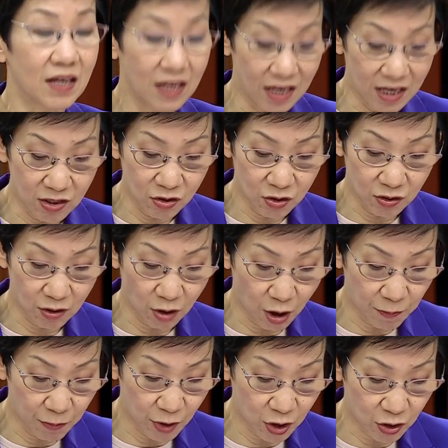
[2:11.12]
into the
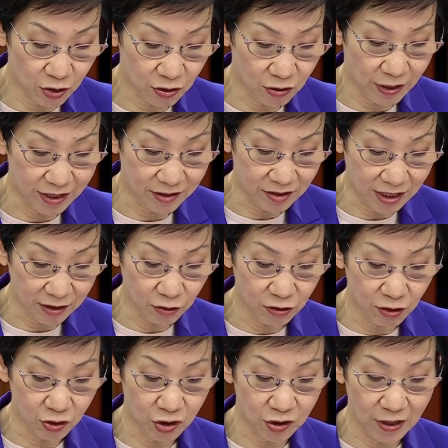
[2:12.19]
operational and
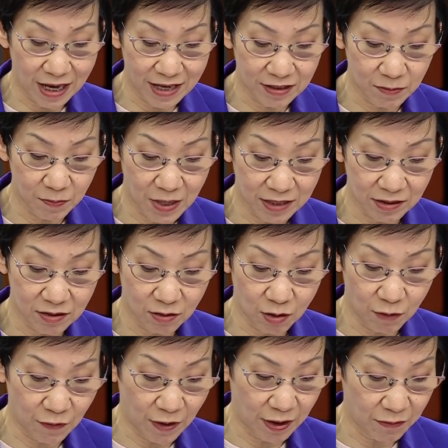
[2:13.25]
technological aspects
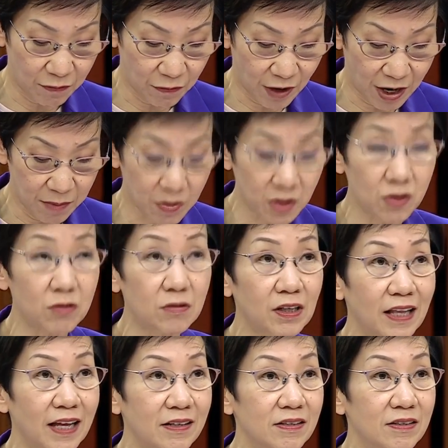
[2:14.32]
of our environmental
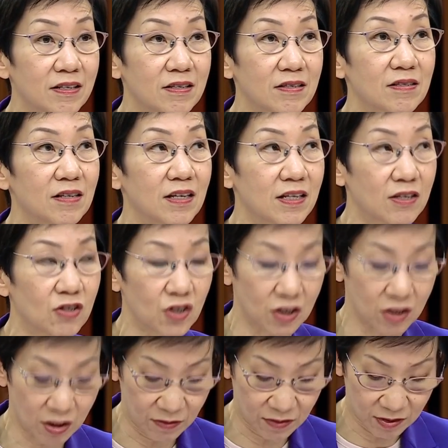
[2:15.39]
cleanliness
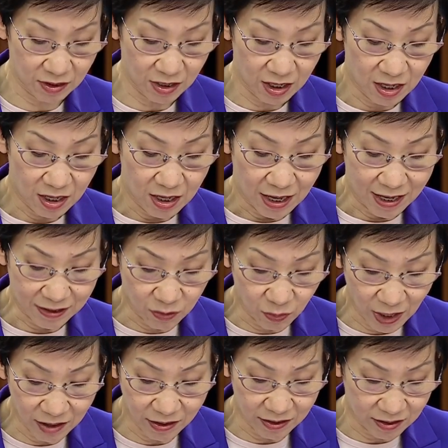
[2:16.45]
initiatives, as
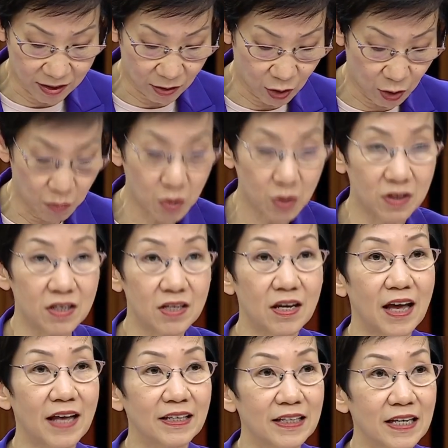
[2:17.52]
well as our community
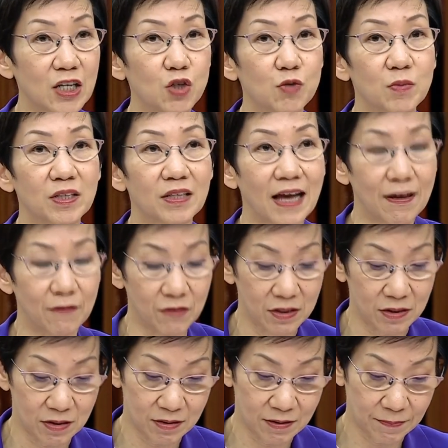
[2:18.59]
engagement
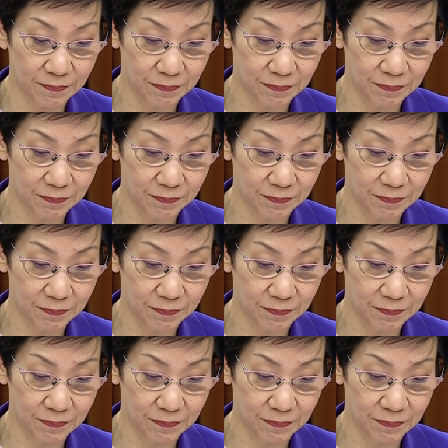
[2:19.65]
efforts.